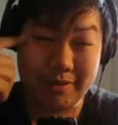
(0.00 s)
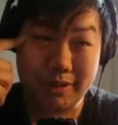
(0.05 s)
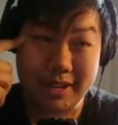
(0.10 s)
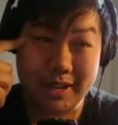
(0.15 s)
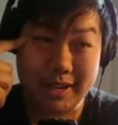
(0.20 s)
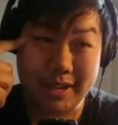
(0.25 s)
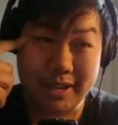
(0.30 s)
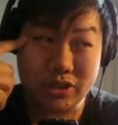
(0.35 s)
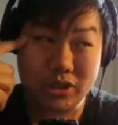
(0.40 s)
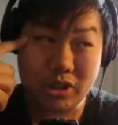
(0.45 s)

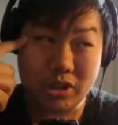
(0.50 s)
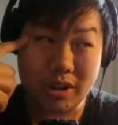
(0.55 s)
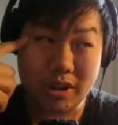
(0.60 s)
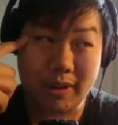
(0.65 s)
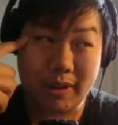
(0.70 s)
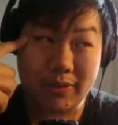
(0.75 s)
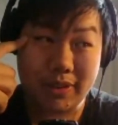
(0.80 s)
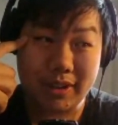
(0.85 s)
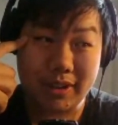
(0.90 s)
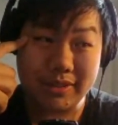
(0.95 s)
We're not
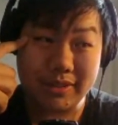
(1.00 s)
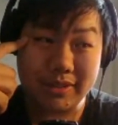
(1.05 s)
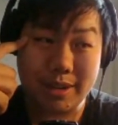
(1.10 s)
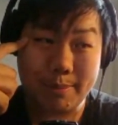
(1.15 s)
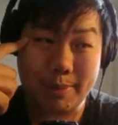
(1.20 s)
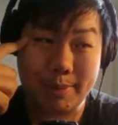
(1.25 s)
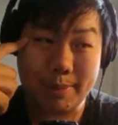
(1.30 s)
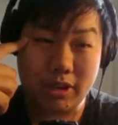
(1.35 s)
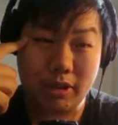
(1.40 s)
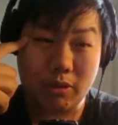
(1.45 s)
sure if
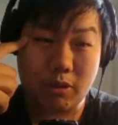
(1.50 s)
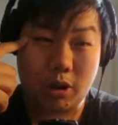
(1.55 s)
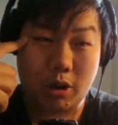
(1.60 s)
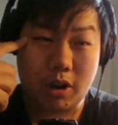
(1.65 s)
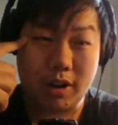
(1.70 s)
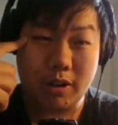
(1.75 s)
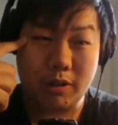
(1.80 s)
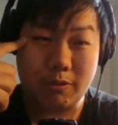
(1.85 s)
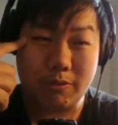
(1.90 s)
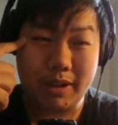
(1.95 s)
there's going to be
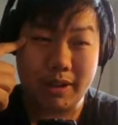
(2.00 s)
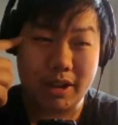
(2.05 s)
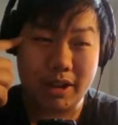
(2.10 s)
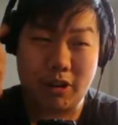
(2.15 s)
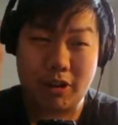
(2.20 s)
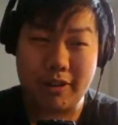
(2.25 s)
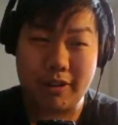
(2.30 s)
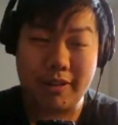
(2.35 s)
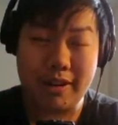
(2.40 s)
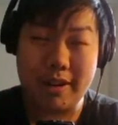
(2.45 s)
new
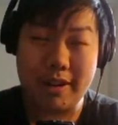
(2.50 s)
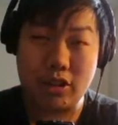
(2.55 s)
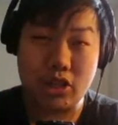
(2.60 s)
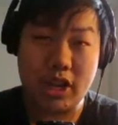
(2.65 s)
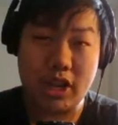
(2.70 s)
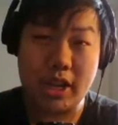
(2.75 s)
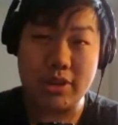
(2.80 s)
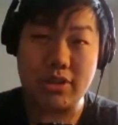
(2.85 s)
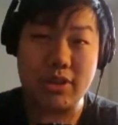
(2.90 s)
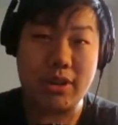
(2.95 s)
hardware or
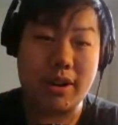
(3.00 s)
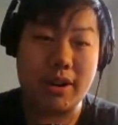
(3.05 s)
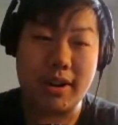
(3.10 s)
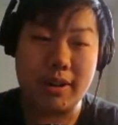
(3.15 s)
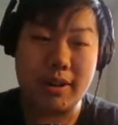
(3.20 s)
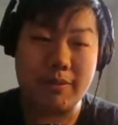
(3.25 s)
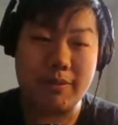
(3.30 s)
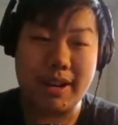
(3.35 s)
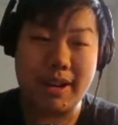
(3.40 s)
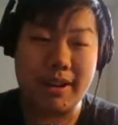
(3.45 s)
a change in
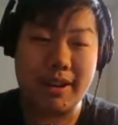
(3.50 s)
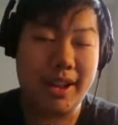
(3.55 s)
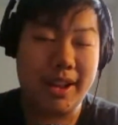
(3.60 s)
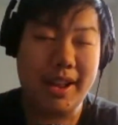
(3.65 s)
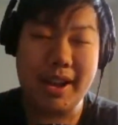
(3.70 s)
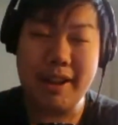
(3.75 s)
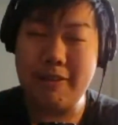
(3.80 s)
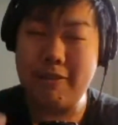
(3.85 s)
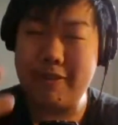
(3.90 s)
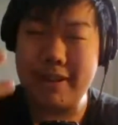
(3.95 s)

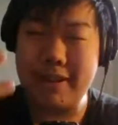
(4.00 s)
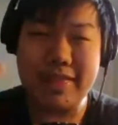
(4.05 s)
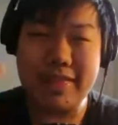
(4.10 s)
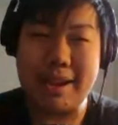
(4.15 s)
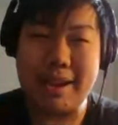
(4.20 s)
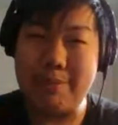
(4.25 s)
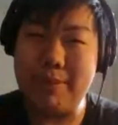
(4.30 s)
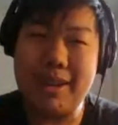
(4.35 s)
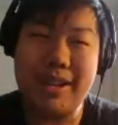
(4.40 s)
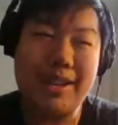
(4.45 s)
hardware and
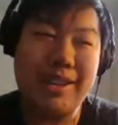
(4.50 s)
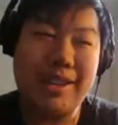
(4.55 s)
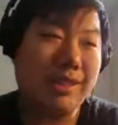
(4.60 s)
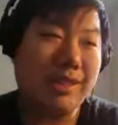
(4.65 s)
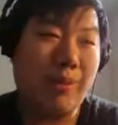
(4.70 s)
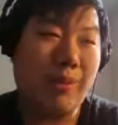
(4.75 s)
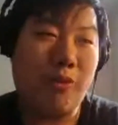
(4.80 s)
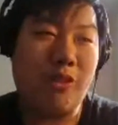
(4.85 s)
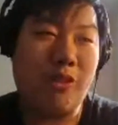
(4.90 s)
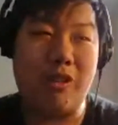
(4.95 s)
what that
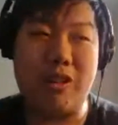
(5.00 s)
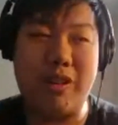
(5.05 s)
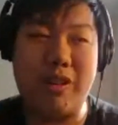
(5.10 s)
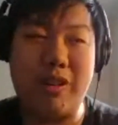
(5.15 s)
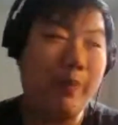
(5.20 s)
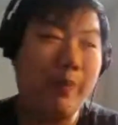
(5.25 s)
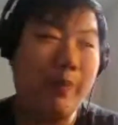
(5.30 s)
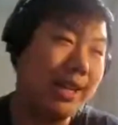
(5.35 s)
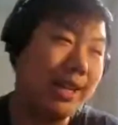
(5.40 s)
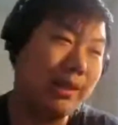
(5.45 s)
means
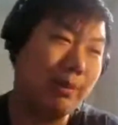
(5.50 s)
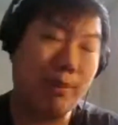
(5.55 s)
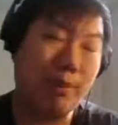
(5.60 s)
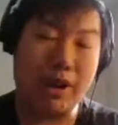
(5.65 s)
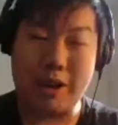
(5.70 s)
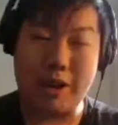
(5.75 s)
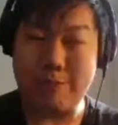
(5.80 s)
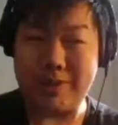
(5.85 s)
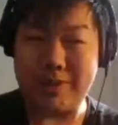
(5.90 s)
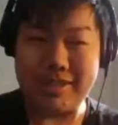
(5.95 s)
for
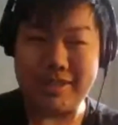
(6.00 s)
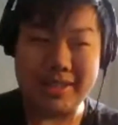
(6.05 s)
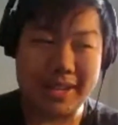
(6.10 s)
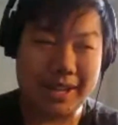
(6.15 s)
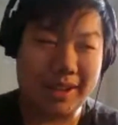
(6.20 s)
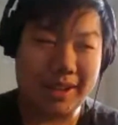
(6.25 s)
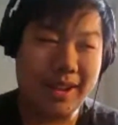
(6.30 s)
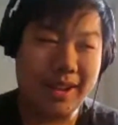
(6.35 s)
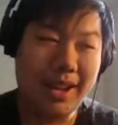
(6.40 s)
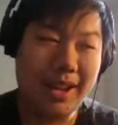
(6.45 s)
its
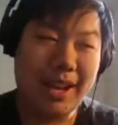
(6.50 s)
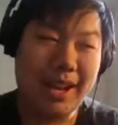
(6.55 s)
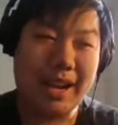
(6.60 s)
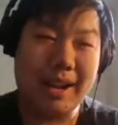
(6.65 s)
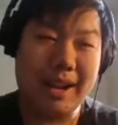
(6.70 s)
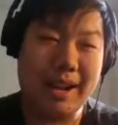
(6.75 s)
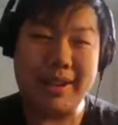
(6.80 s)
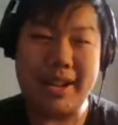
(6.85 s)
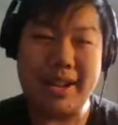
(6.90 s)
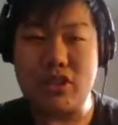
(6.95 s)
purposing.
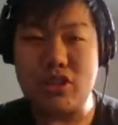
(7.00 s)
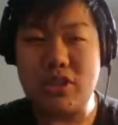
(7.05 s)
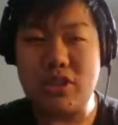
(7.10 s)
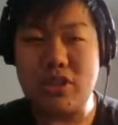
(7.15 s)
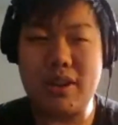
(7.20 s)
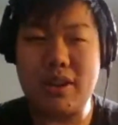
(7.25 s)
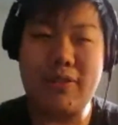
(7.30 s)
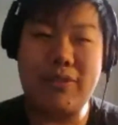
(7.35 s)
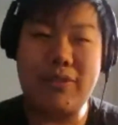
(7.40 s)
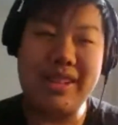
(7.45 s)
I'm not
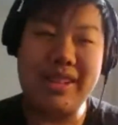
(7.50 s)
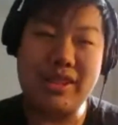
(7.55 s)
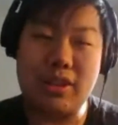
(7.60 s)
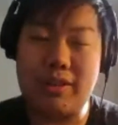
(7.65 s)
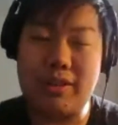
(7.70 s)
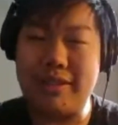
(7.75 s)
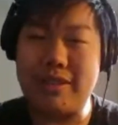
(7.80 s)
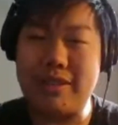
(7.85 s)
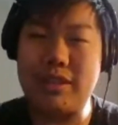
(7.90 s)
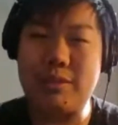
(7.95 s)
sure if
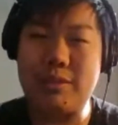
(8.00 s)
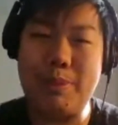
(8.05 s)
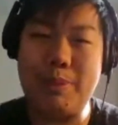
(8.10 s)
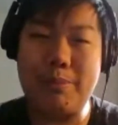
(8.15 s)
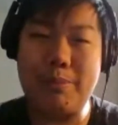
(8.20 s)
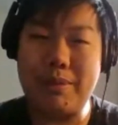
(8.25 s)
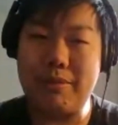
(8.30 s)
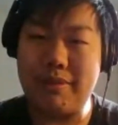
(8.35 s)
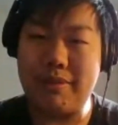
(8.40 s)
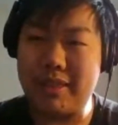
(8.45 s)
this whole
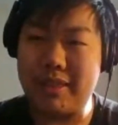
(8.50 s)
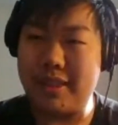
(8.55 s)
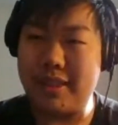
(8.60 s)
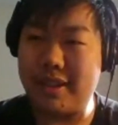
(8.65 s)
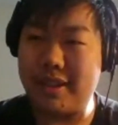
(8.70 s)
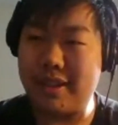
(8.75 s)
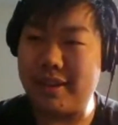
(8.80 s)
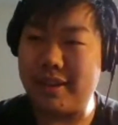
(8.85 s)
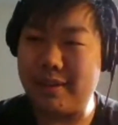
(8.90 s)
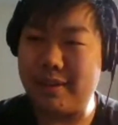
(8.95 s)
experiment with
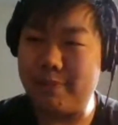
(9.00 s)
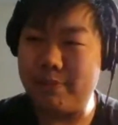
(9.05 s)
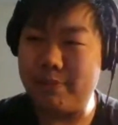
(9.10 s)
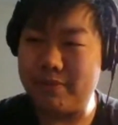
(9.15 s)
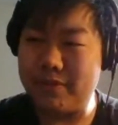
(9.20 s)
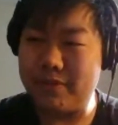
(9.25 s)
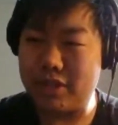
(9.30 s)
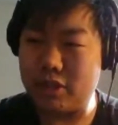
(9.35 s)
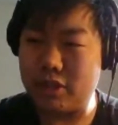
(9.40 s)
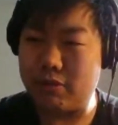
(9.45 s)
the
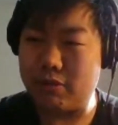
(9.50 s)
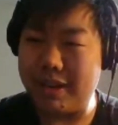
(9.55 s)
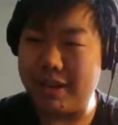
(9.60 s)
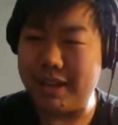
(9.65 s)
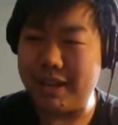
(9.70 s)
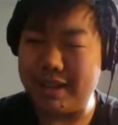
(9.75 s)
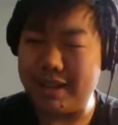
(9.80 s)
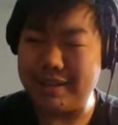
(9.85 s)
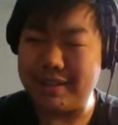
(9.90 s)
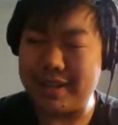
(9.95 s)

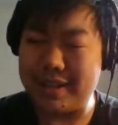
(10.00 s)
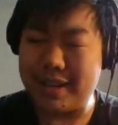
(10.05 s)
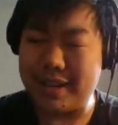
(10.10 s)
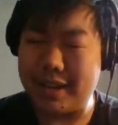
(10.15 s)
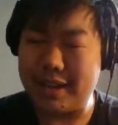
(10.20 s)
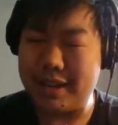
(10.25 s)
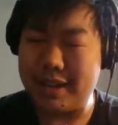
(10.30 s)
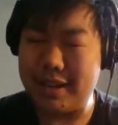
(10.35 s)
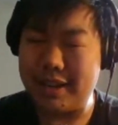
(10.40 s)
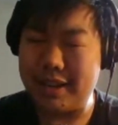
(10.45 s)
squeeze
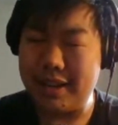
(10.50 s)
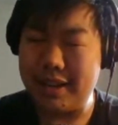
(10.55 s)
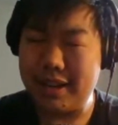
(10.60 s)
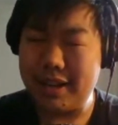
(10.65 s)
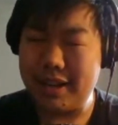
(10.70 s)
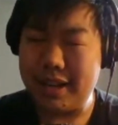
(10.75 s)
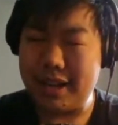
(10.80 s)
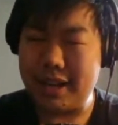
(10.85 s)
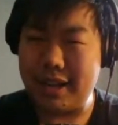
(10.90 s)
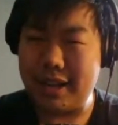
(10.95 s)
uh,
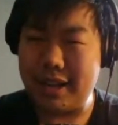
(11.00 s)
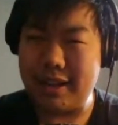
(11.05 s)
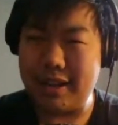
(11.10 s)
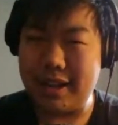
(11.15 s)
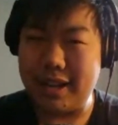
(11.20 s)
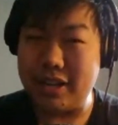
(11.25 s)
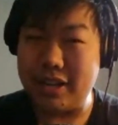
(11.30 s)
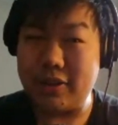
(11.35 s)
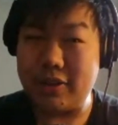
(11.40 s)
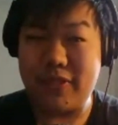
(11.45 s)
uh,
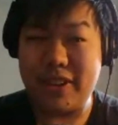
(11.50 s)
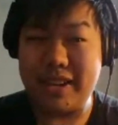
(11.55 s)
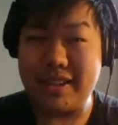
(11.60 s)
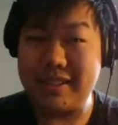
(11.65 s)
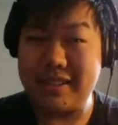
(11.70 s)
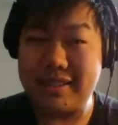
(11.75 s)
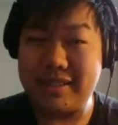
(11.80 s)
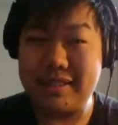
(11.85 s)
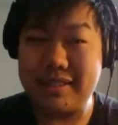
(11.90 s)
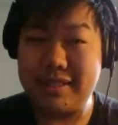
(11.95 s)

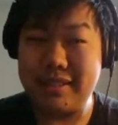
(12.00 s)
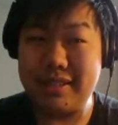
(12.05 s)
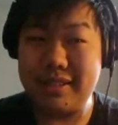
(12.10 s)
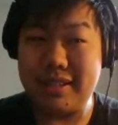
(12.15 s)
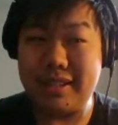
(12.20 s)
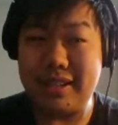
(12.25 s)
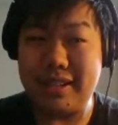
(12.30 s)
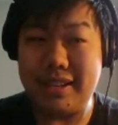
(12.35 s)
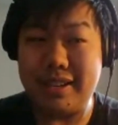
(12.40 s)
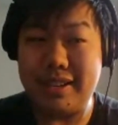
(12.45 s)
interface
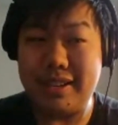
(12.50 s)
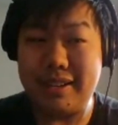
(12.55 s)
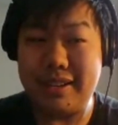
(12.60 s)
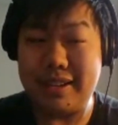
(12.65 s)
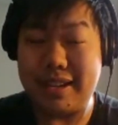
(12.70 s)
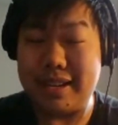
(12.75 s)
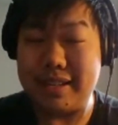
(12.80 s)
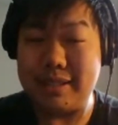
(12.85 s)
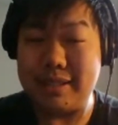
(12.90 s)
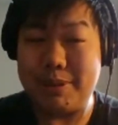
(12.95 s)
it
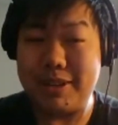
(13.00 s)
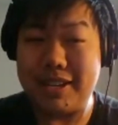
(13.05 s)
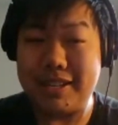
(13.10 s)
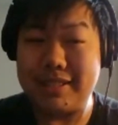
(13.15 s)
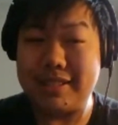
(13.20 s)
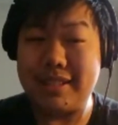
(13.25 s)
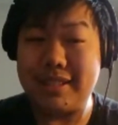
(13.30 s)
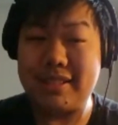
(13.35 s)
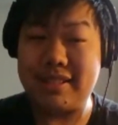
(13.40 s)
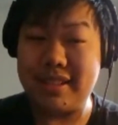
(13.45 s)
has been a
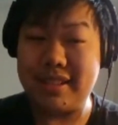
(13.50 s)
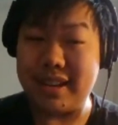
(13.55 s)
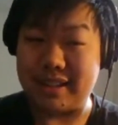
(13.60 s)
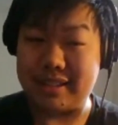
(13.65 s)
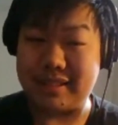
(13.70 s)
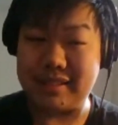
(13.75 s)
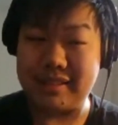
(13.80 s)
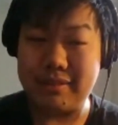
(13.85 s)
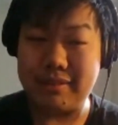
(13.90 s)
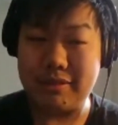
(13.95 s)

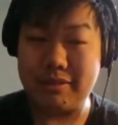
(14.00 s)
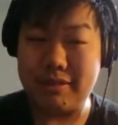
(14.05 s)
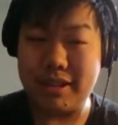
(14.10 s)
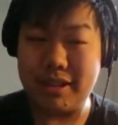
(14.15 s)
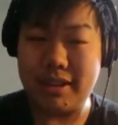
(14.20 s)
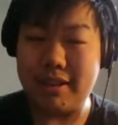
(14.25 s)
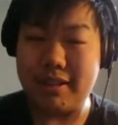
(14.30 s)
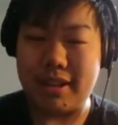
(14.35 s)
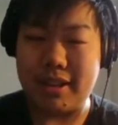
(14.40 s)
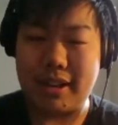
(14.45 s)
success. What
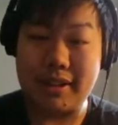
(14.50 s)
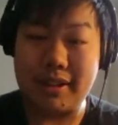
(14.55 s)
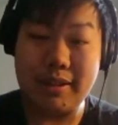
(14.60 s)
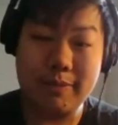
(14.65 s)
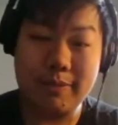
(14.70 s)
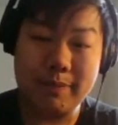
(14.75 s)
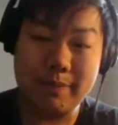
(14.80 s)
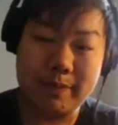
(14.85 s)
do you think?